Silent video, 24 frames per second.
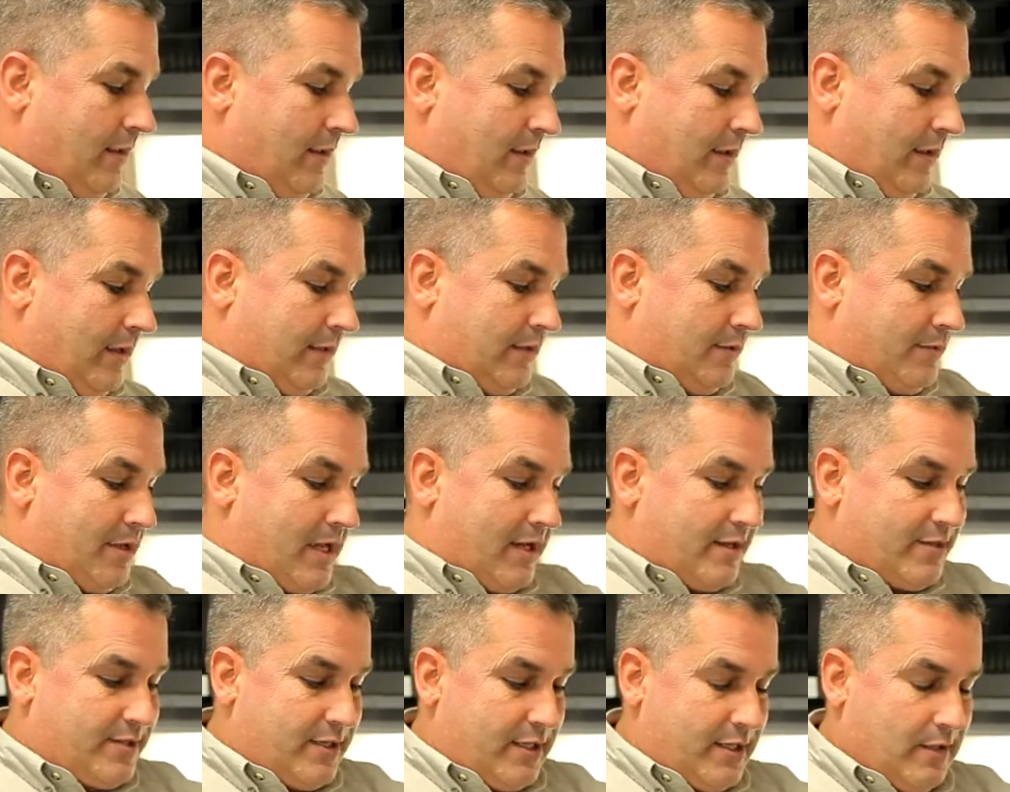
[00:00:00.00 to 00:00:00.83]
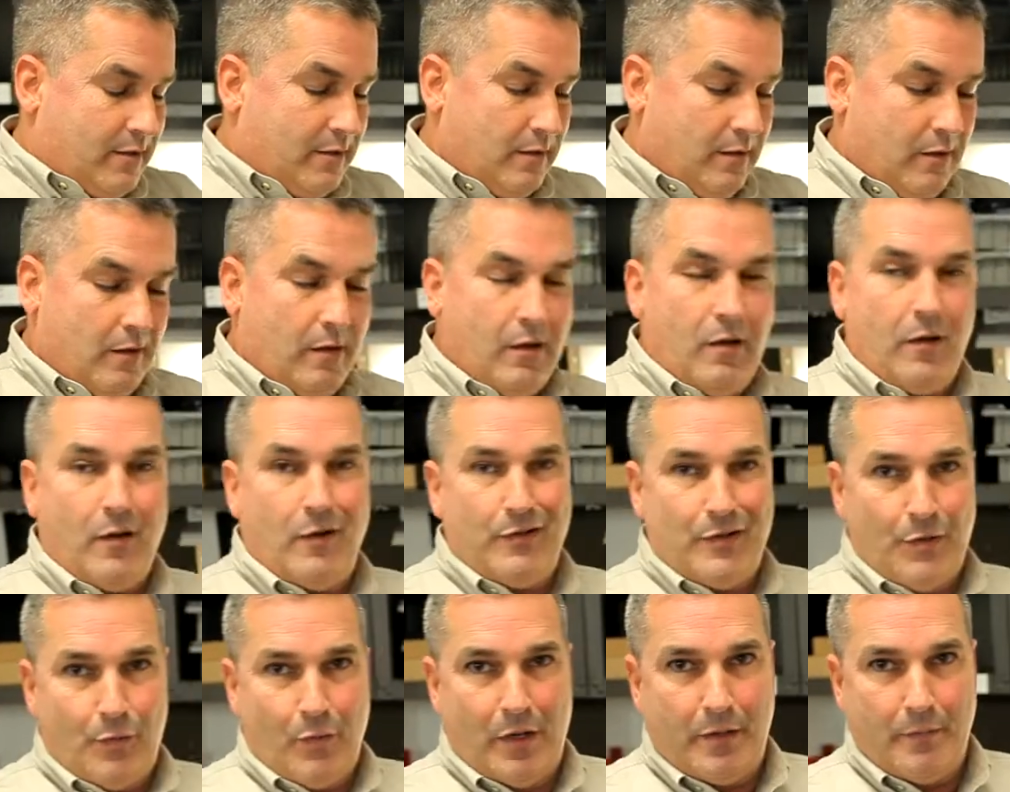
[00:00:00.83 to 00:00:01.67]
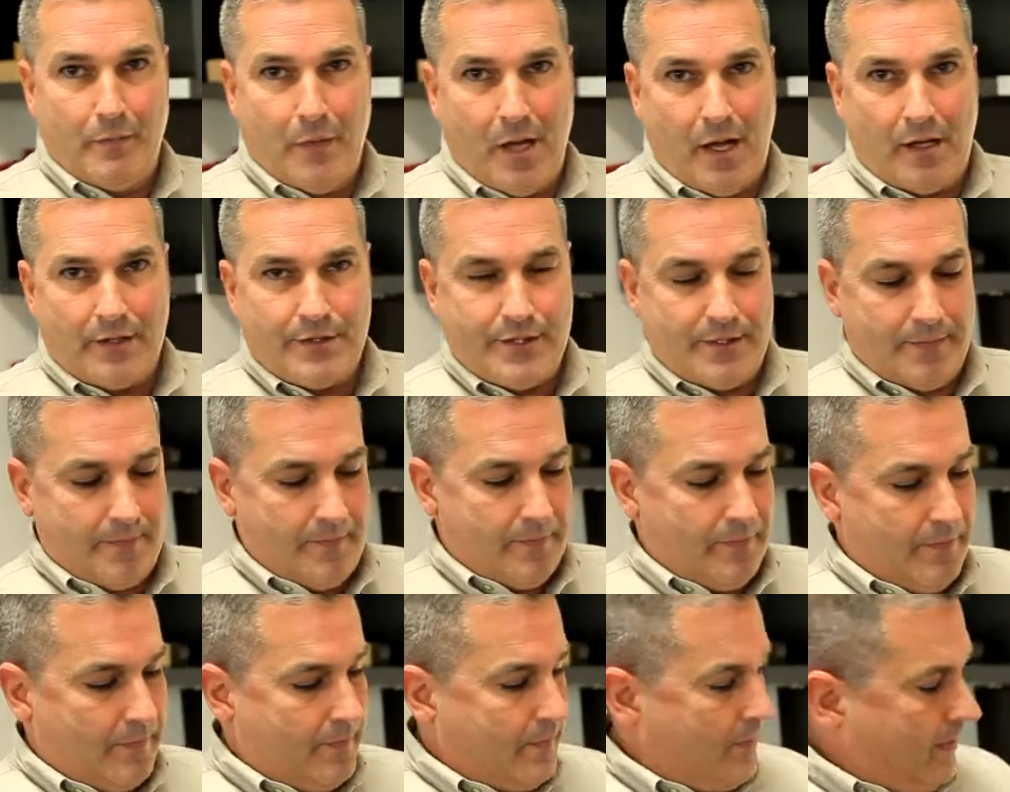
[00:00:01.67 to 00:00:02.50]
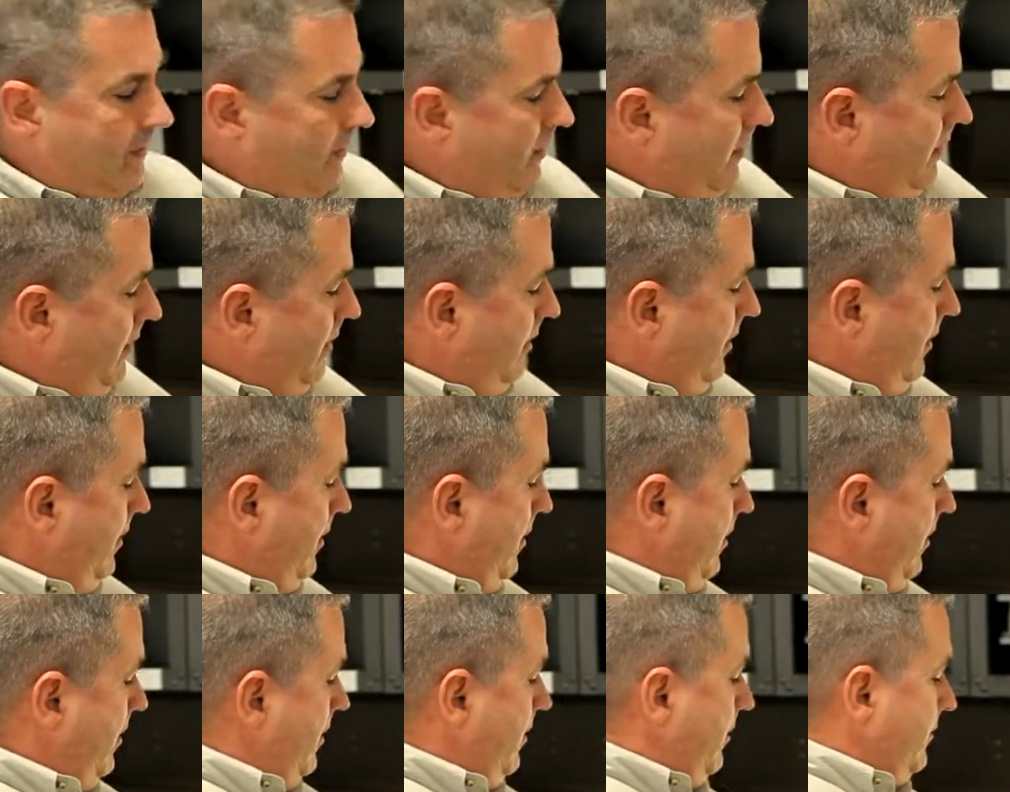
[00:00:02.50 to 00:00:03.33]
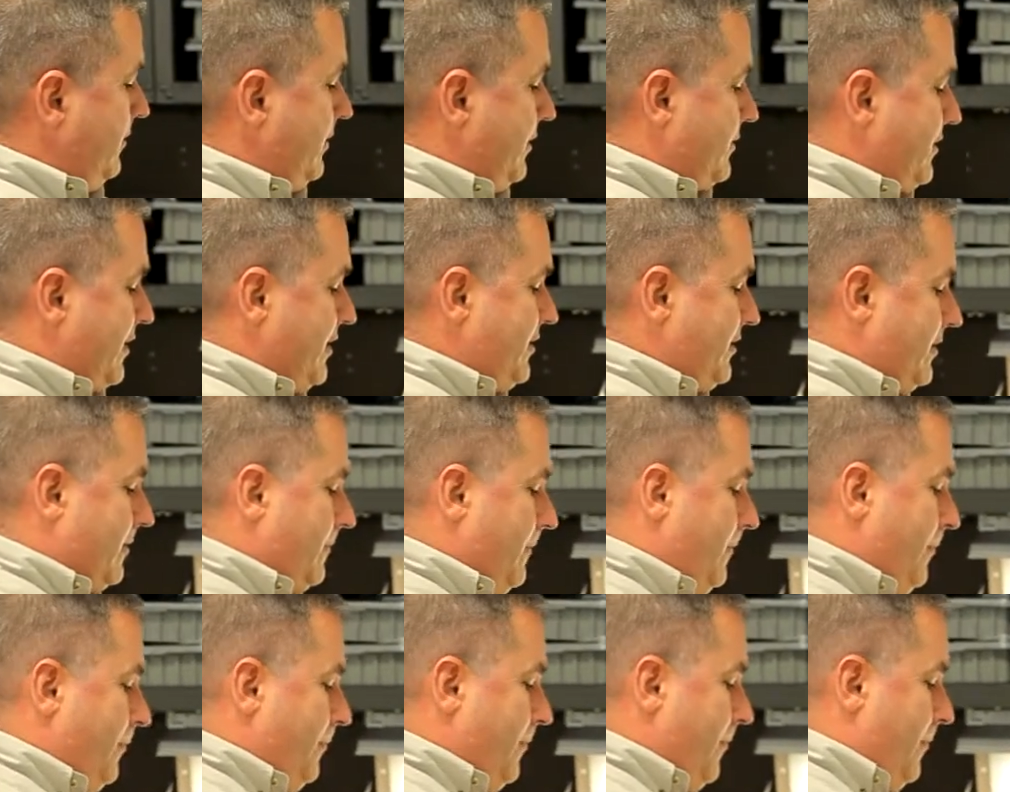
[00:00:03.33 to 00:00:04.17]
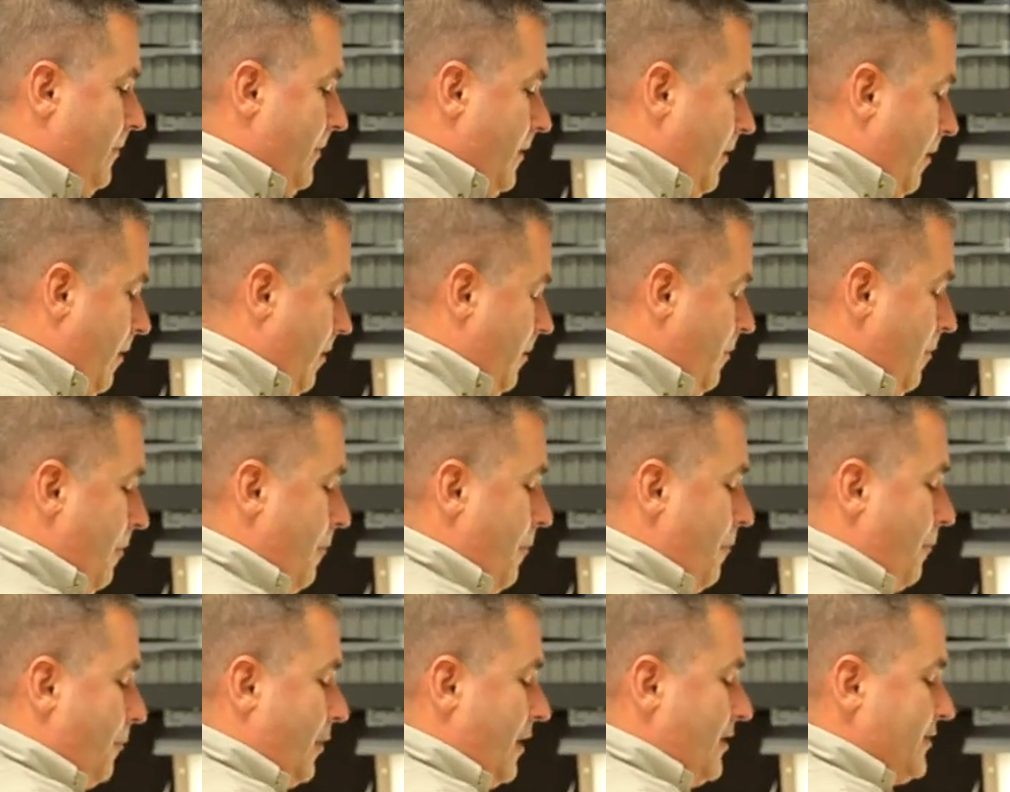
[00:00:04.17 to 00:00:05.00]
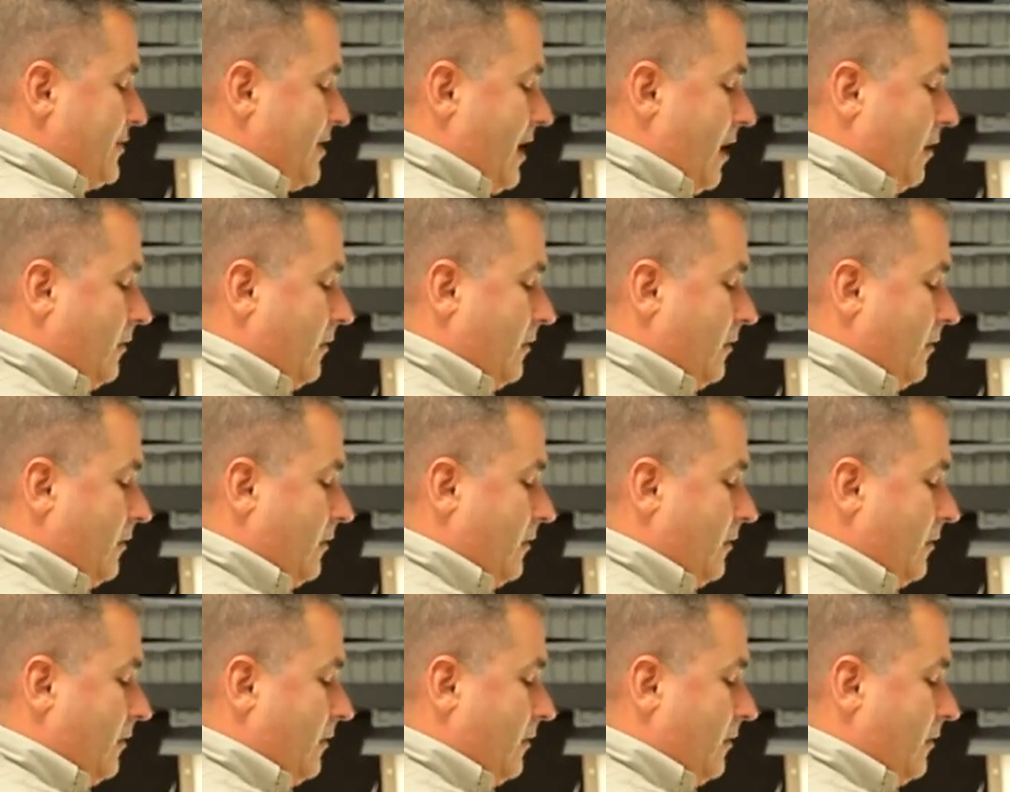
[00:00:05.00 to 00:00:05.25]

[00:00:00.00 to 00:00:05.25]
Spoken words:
and the magazine all in one box. The system prints out a